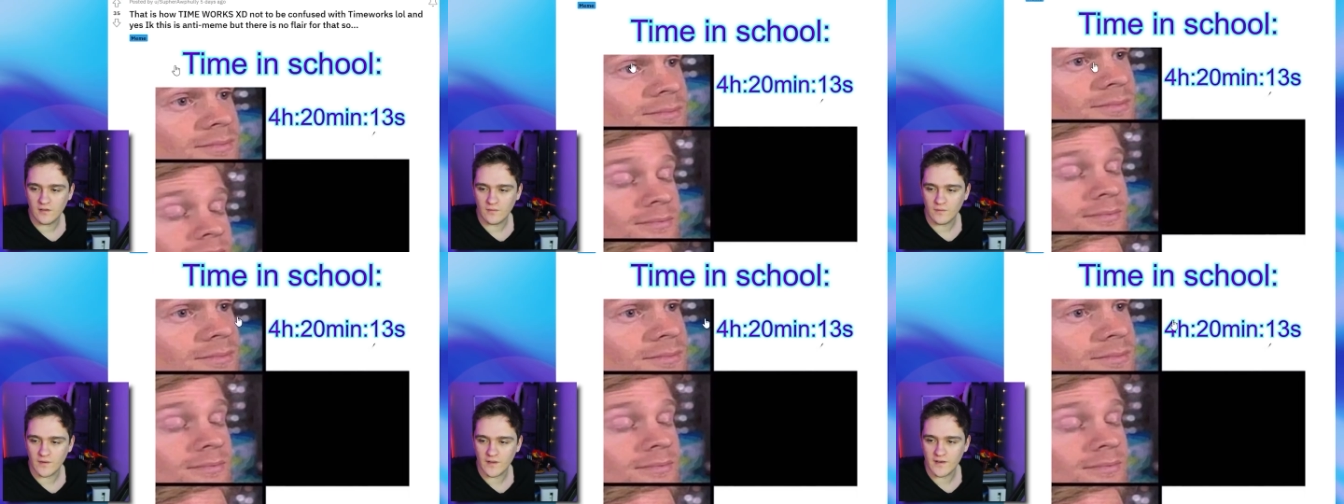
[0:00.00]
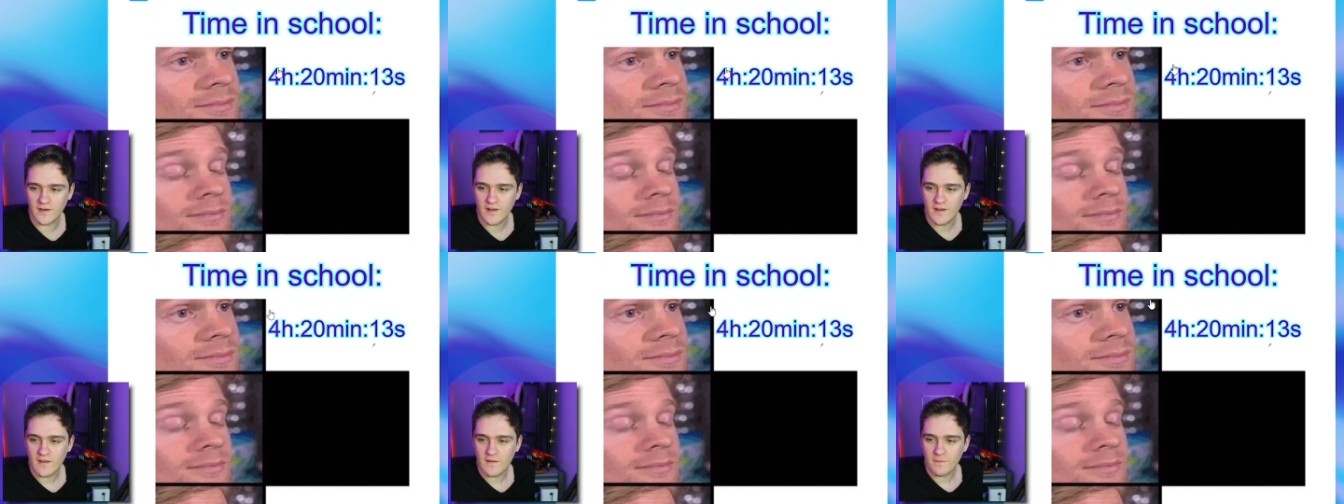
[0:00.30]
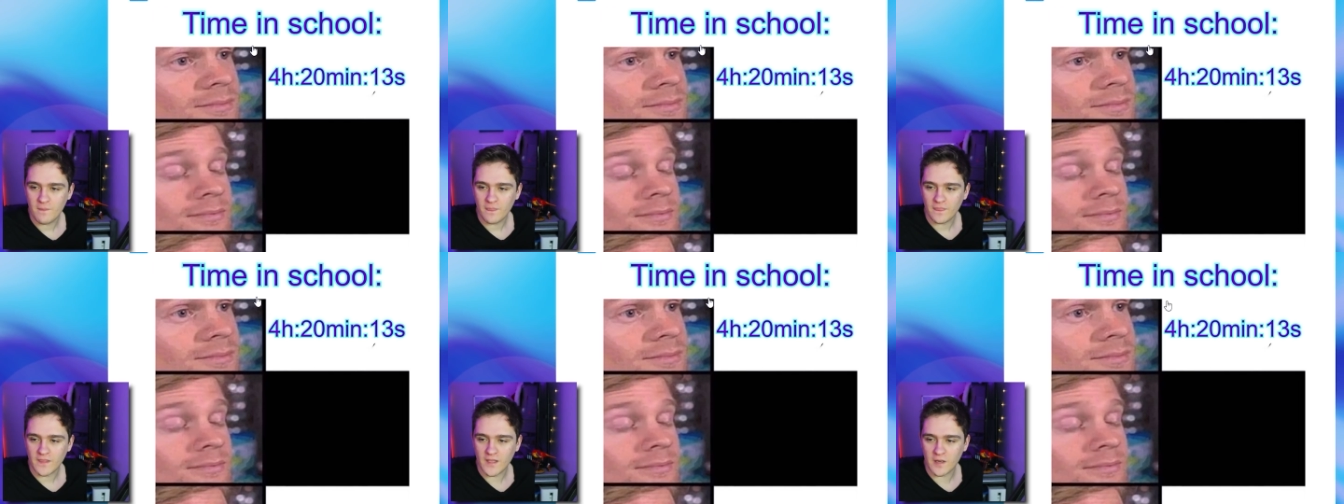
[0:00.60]
What?
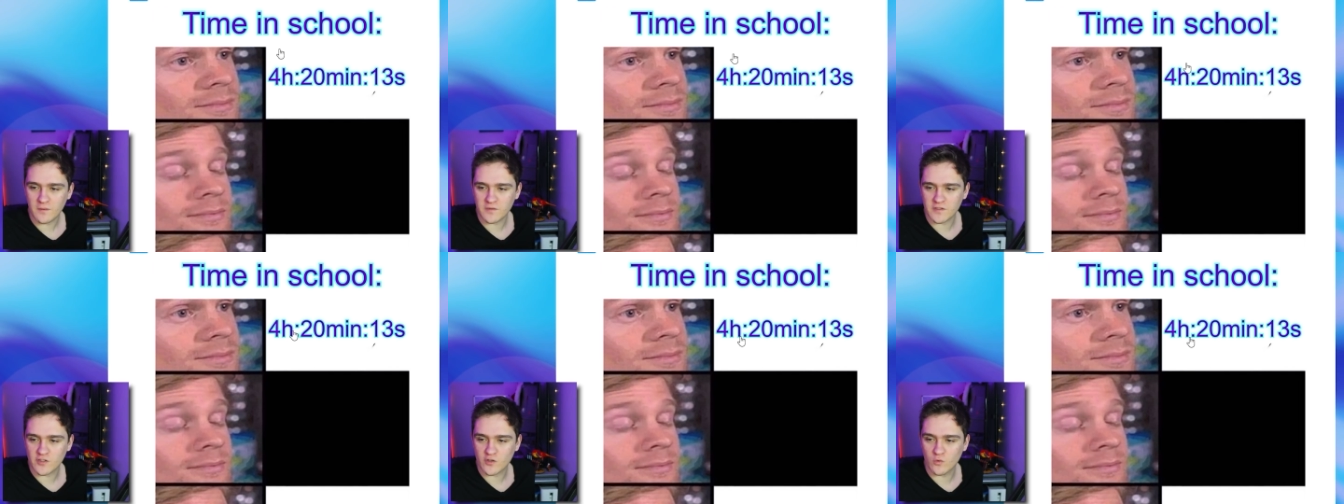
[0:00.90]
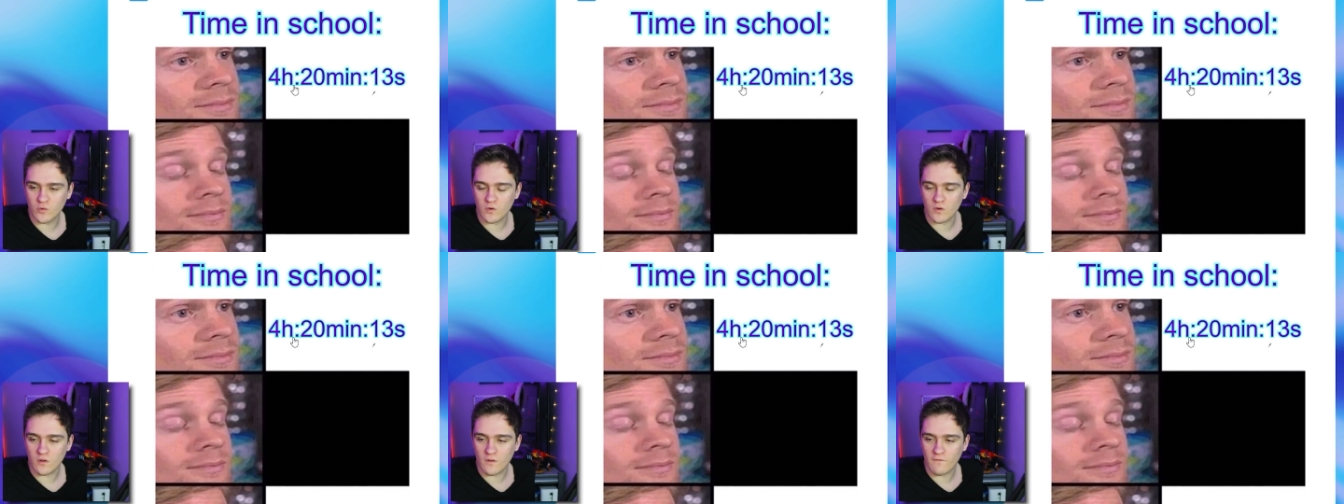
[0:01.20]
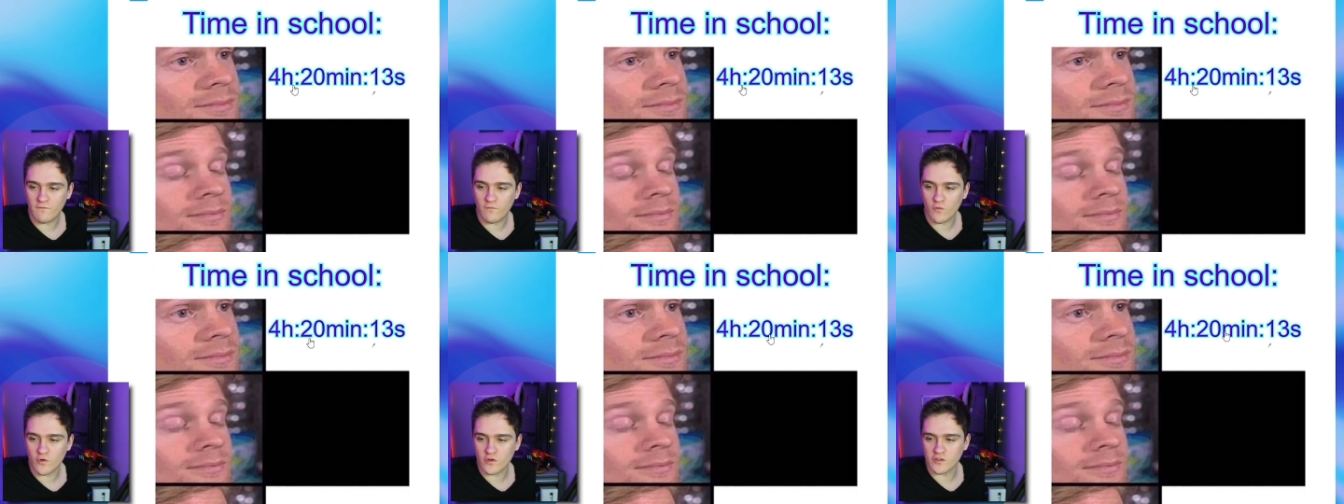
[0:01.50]
Time in
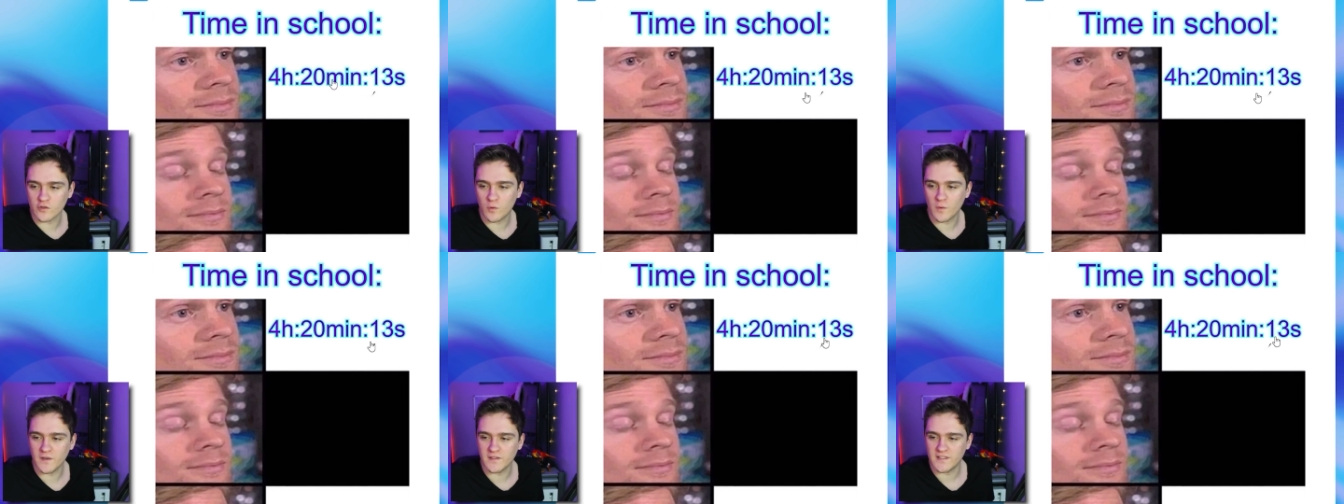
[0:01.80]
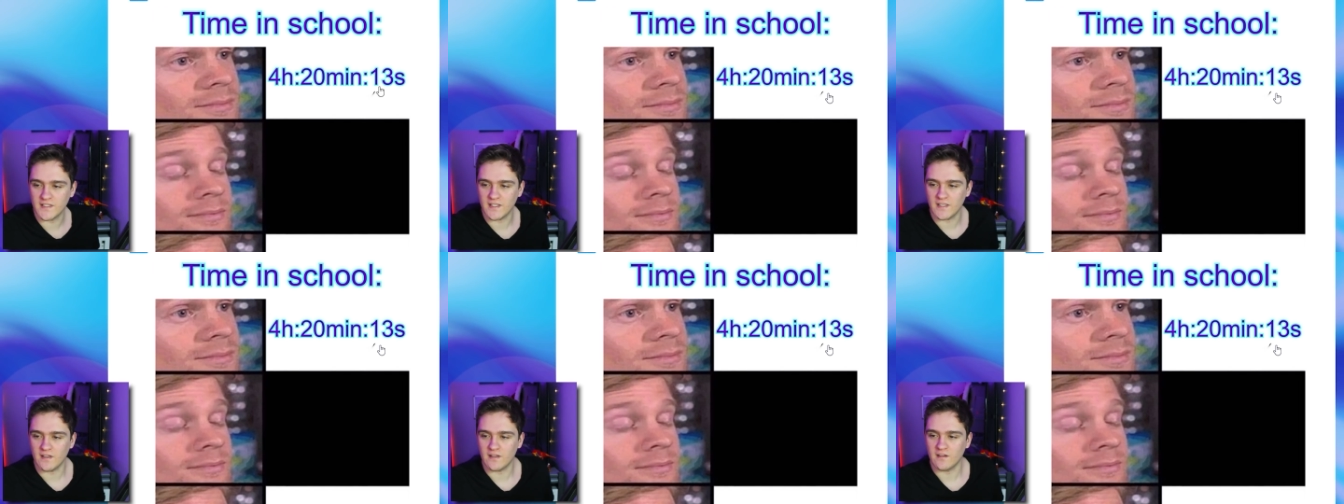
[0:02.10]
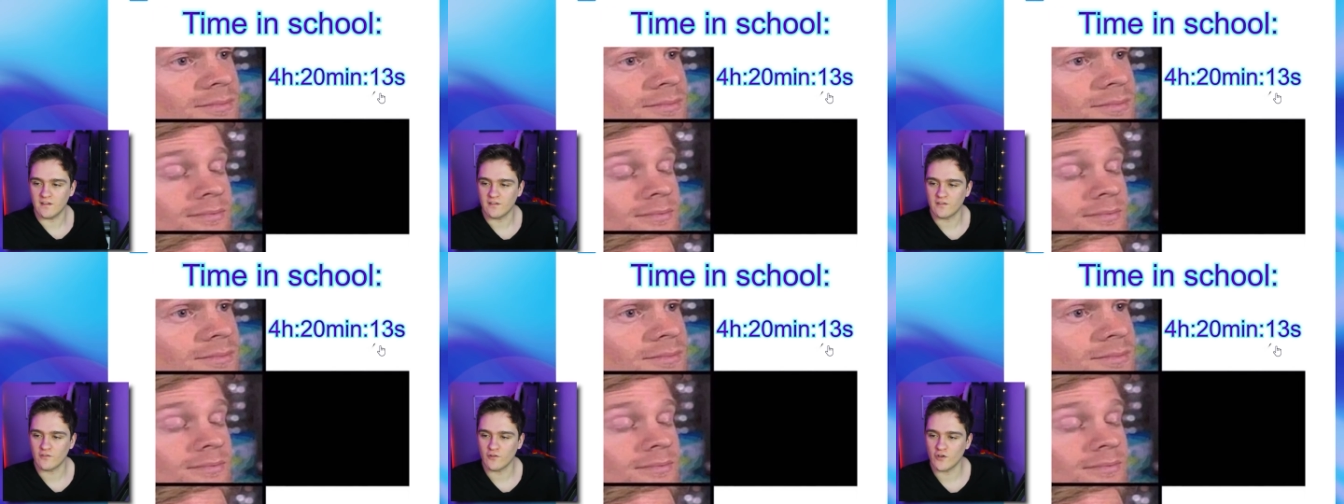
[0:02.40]
school, 420,
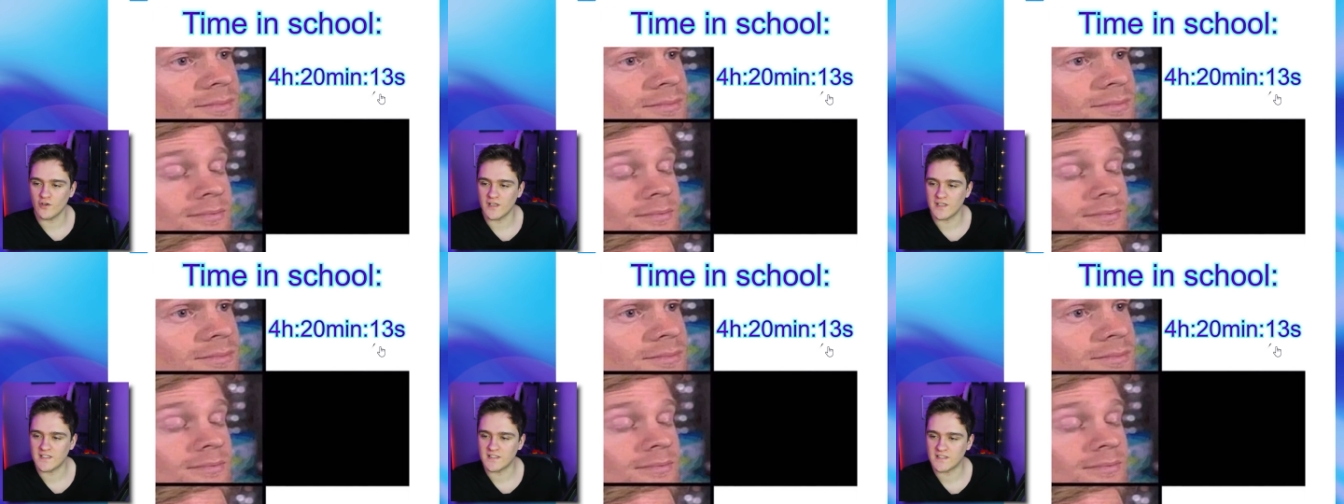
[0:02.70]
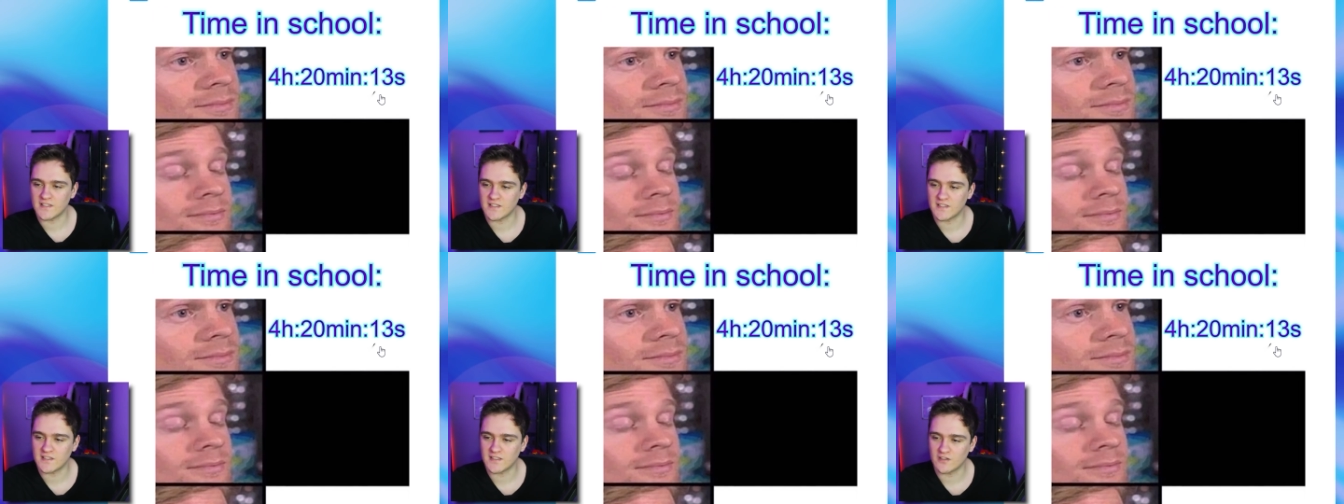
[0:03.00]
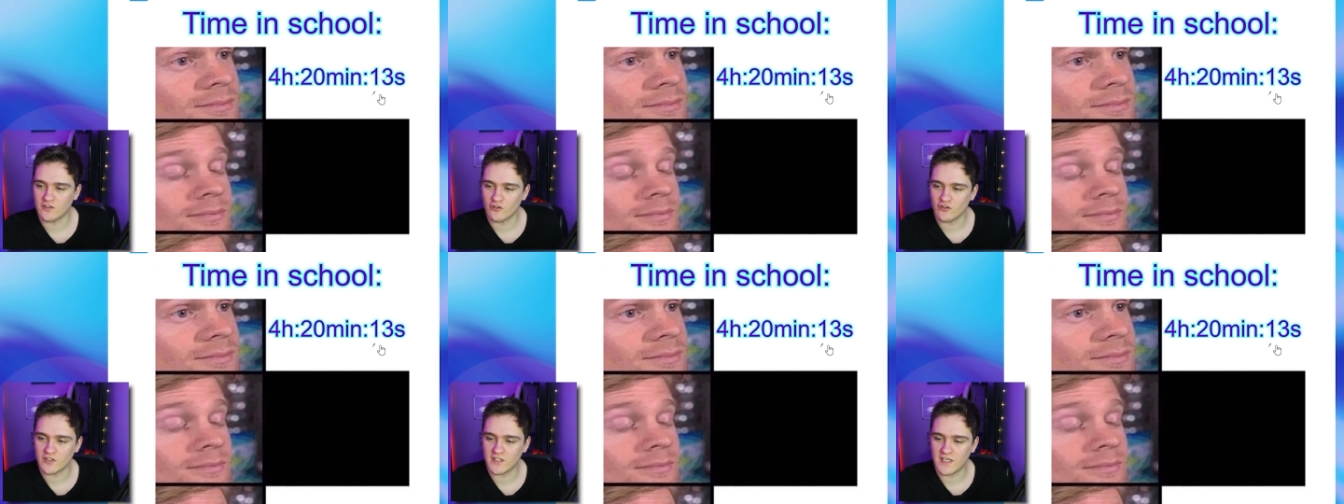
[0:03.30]
30,
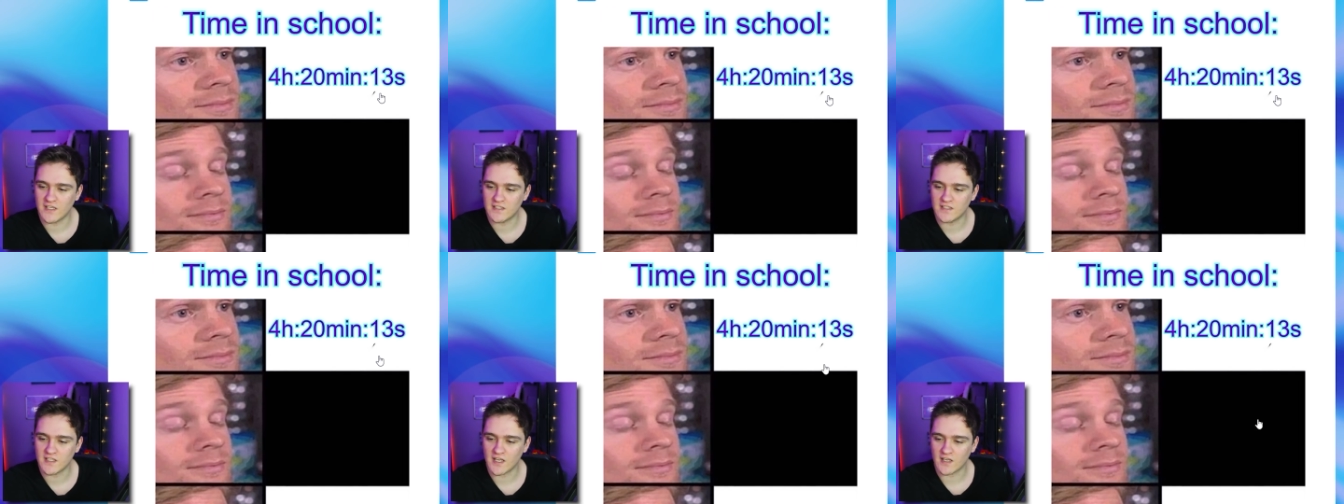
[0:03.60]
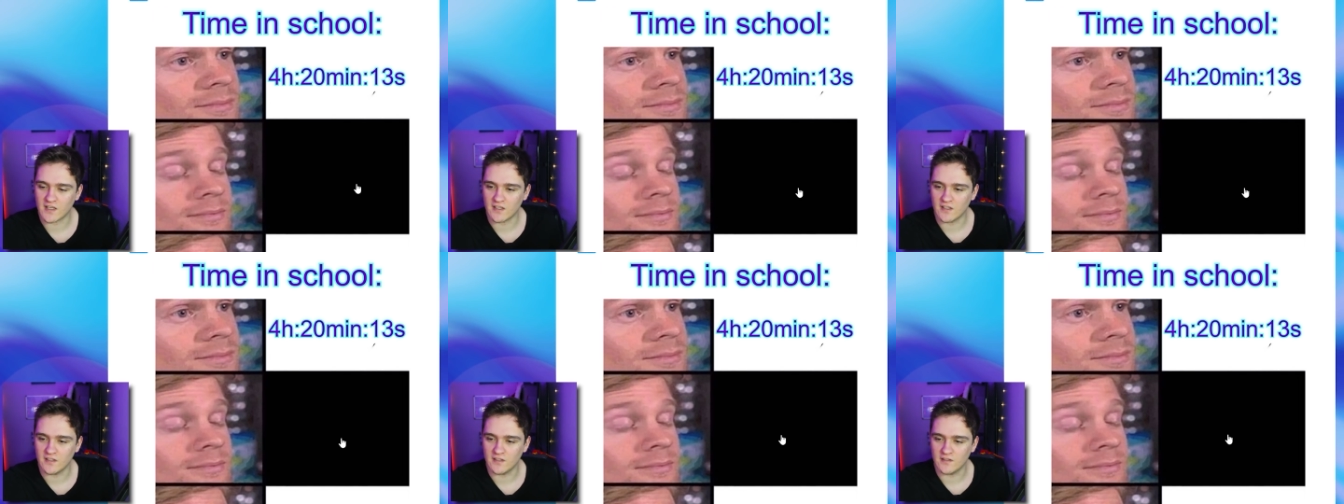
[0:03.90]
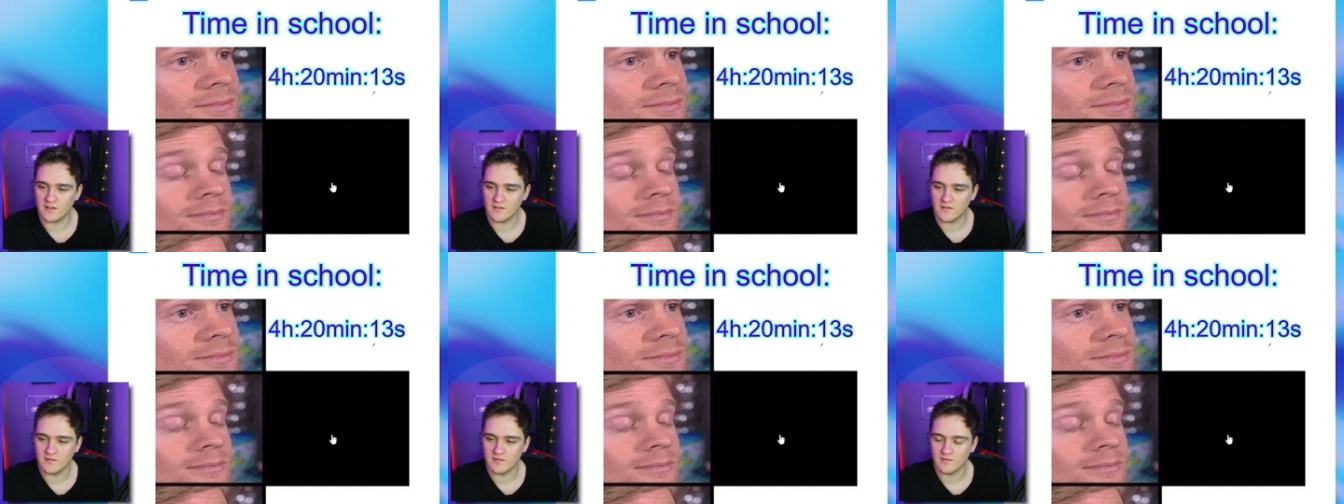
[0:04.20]
13
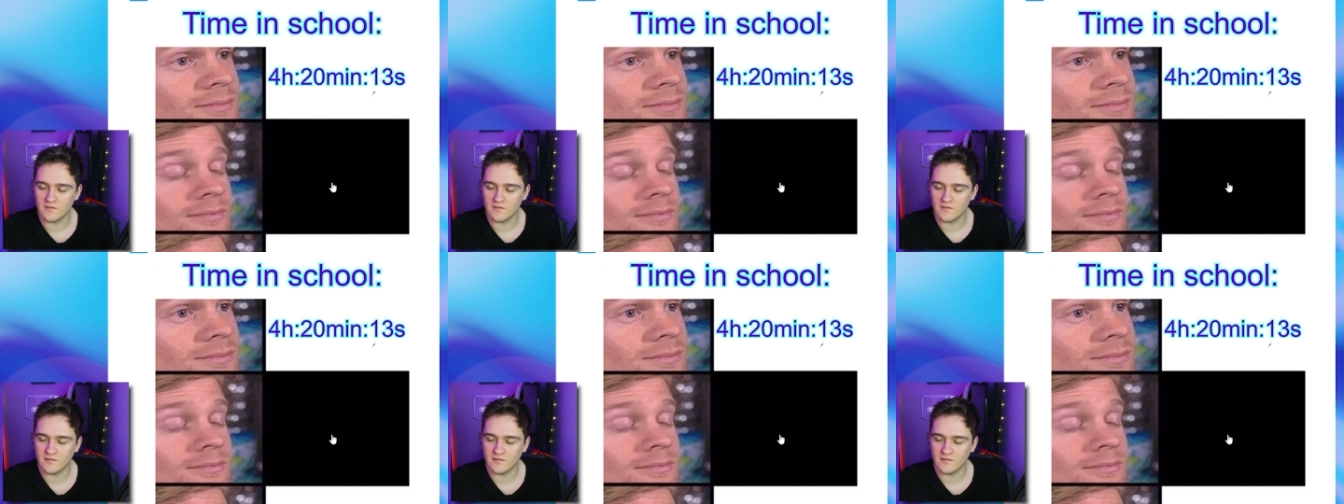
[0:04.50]
second.